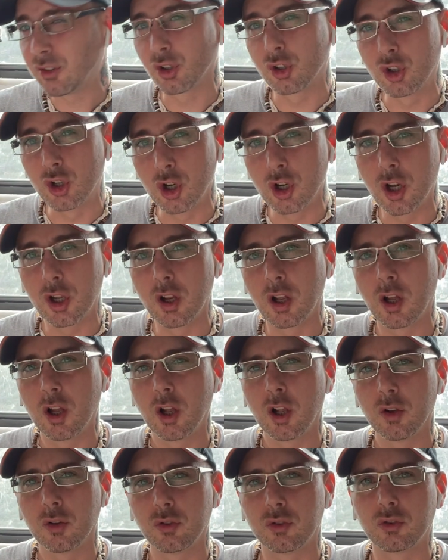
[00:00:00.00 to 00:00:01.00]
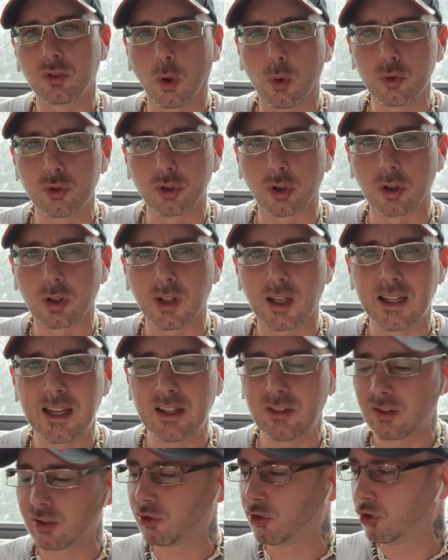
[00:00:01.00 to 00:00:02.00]
good soldier. Like
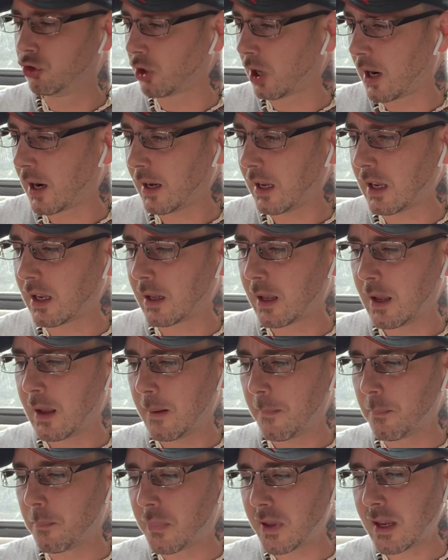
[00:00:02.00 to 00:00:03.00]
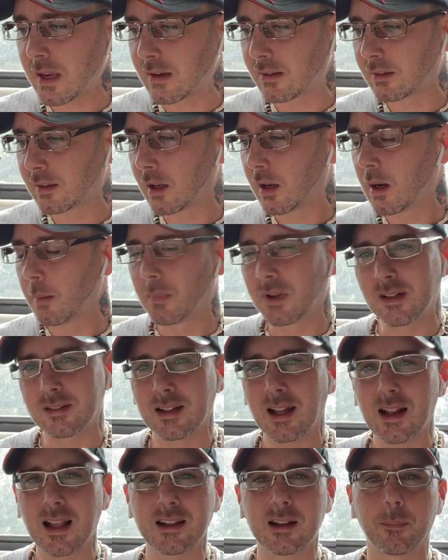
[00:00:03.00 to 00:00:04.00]
he's this giant beast, but he's
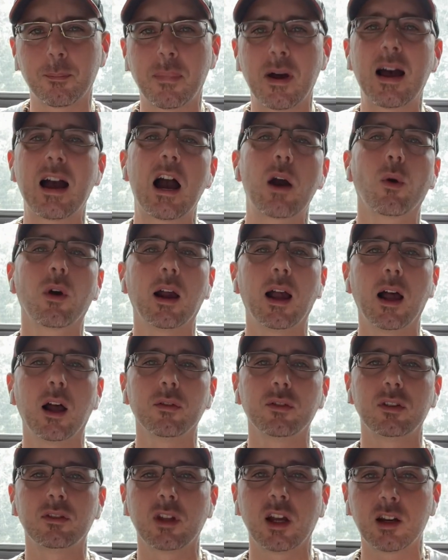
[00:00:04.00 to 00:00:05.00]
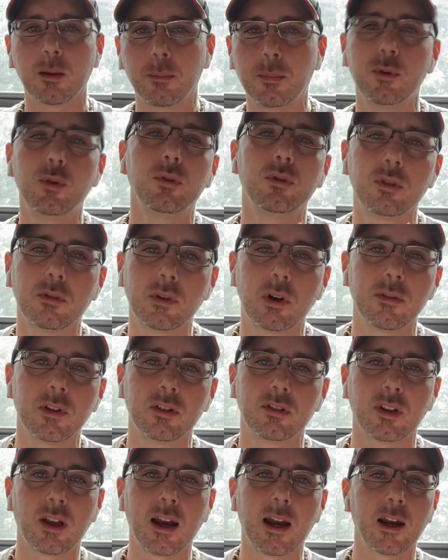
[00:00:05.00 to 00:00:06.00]
not like a powerhouse. He's not abusive of his
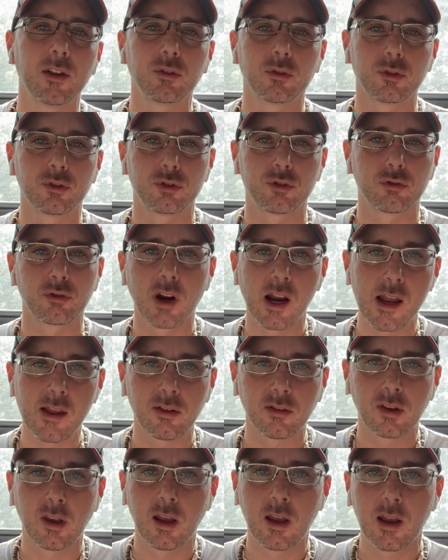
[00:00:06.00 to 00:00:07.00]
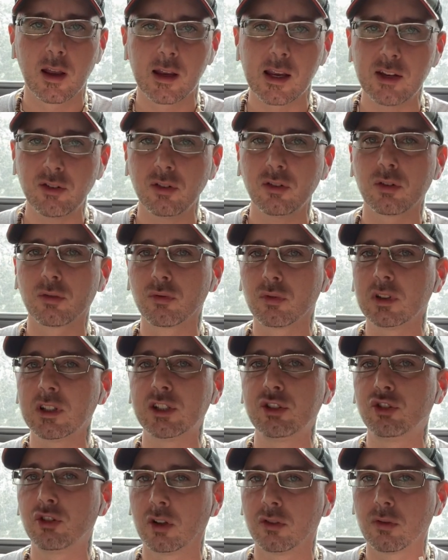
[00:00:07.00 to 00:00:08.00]
size or his strengths. He's just a really
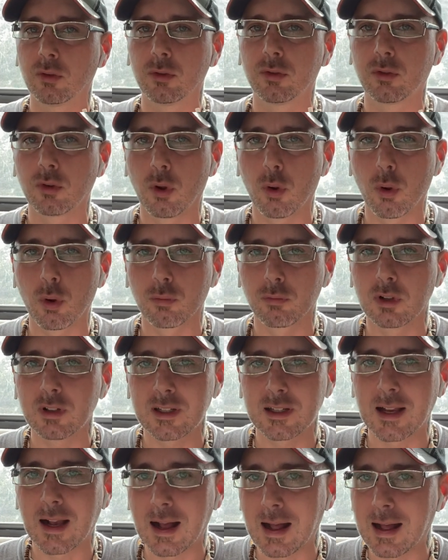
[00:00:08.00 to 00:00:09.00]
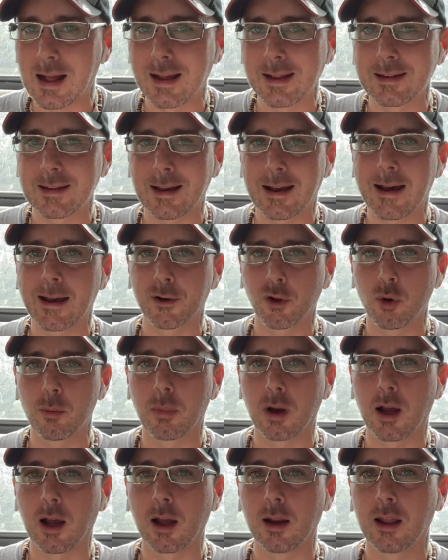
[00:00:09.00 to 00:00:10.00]
gentle soul, a really kind
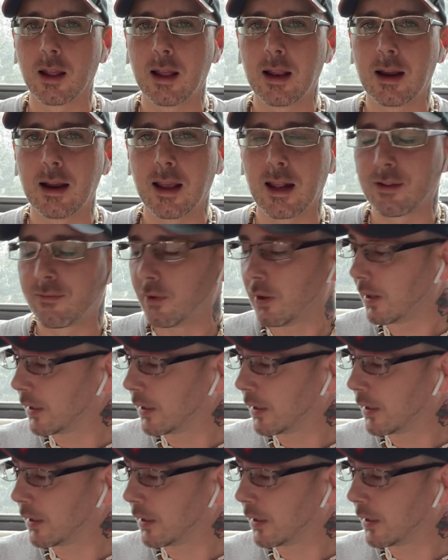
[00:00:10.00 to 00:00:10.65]
Autobot. And I feel like